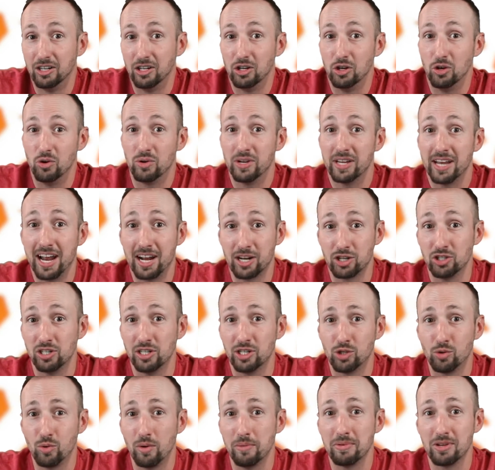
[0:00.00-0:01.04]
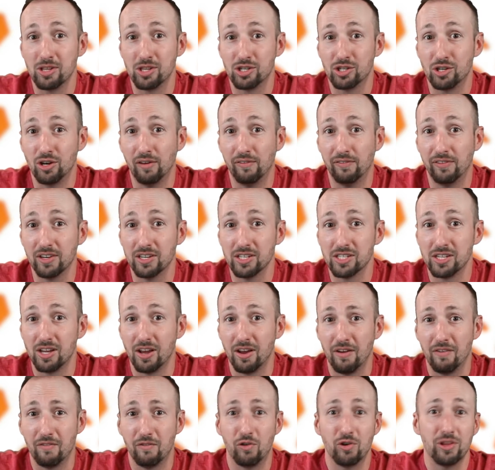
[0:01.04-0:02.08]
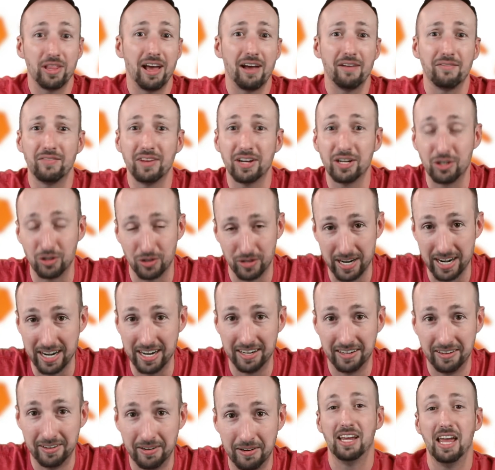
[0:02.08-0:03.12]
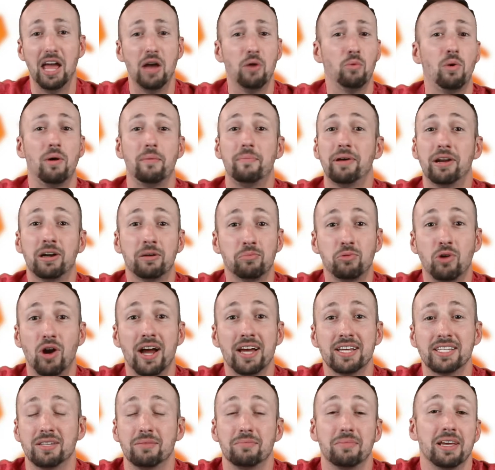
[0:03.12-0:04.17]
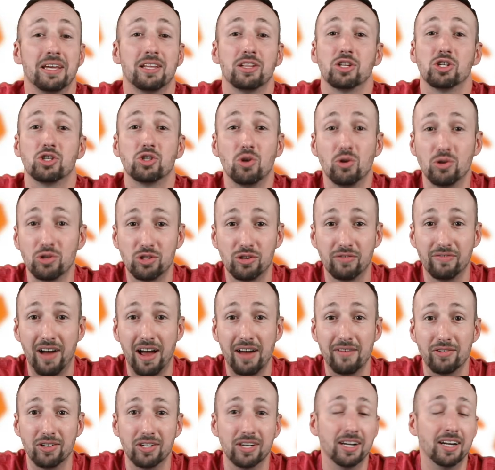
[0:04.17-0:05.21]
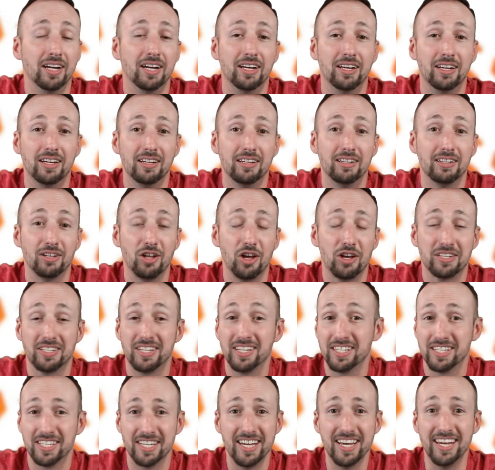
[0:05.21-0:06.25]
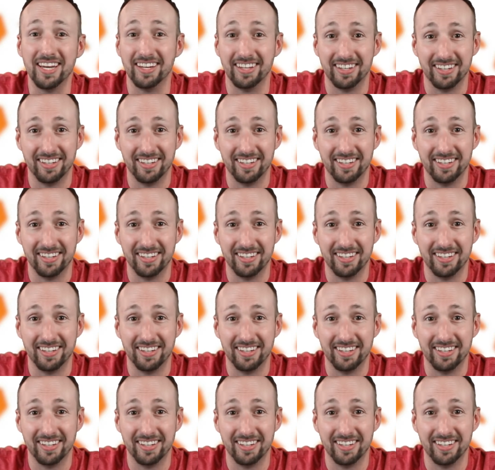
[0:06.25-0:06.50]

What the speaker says: who can actually swim to the surface for that victory. And what better prize than being the sole survivor lost at sea?